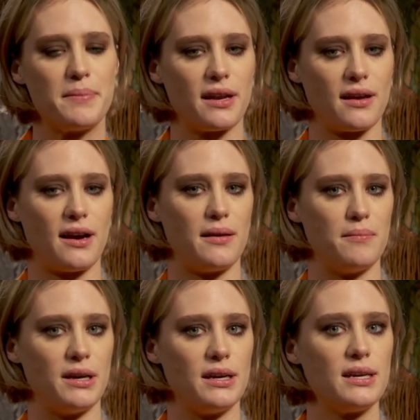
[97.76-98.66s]
But
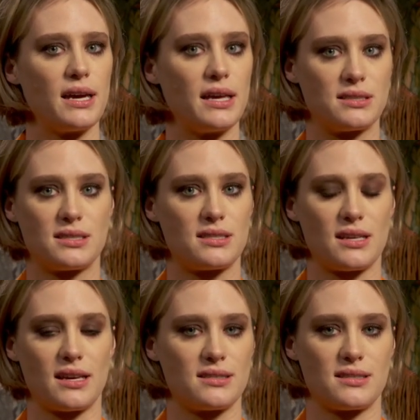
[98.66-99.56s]
um, it's
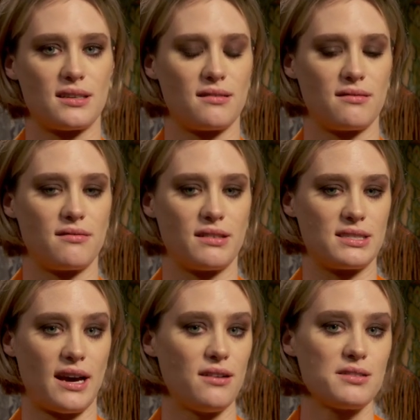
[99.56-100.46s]
it's a
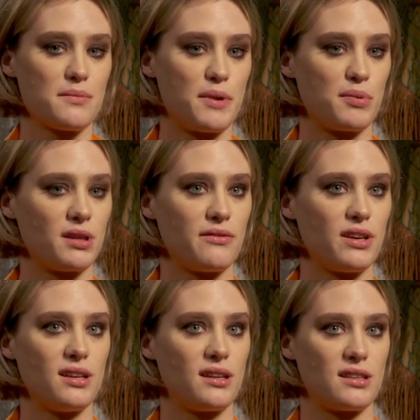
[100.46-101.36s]
it's a house that people live in